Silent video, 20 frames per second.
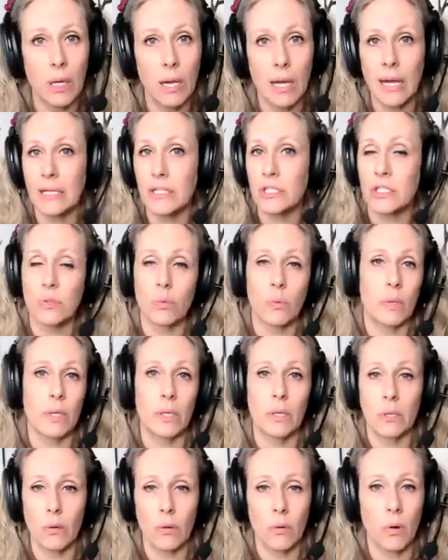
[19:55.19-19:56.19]
I just wanted
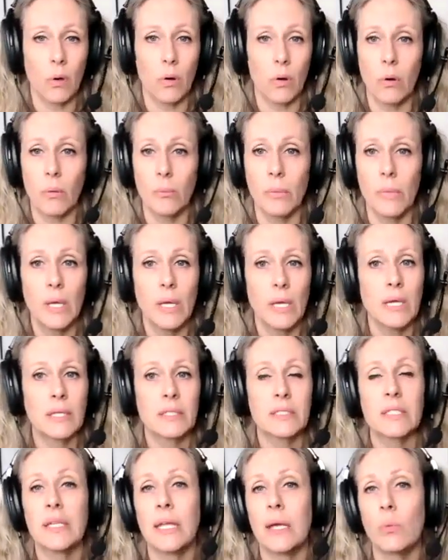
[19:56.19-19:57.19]
to go home,
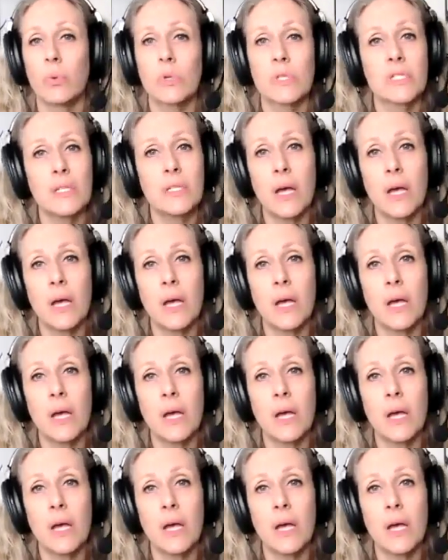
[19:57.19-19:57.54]
Today was